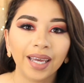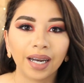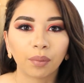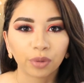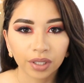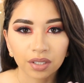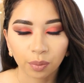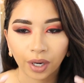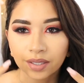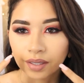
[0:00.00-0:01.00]
And I'm really
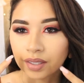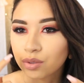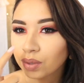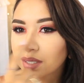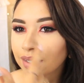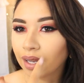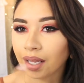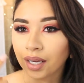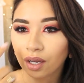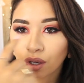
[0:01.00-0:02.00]
surprised that this one is not
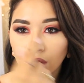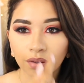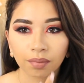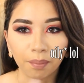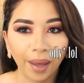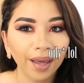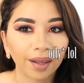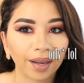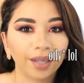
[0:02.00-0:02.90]
like matte.